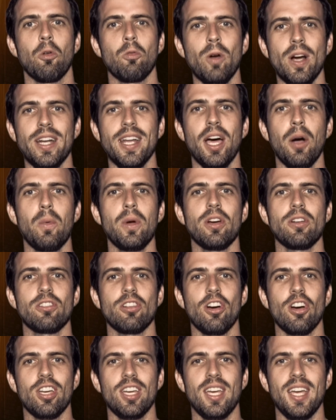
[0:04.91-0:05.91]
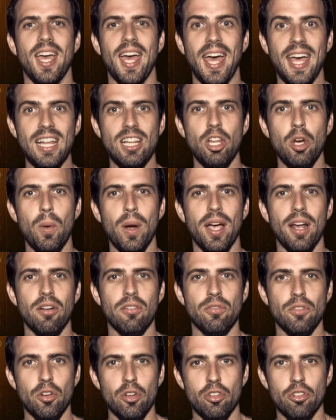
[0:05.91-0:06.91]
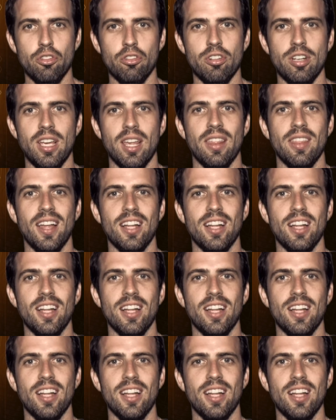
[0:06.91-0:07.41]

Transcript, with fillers: Right now we are talking Halo Anniversary.